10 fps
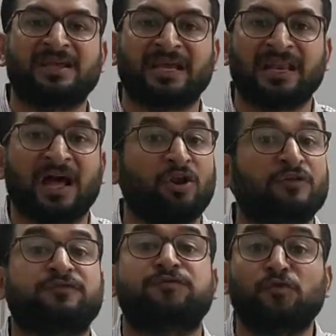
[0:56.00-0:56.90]
canal or
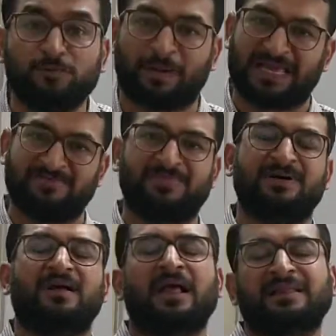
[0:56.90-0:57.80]
food pipe,
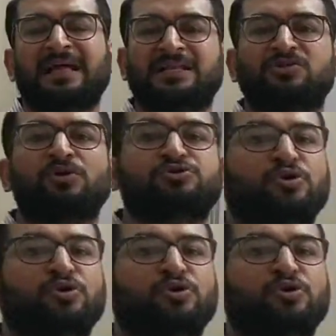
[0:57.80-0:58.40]
that is also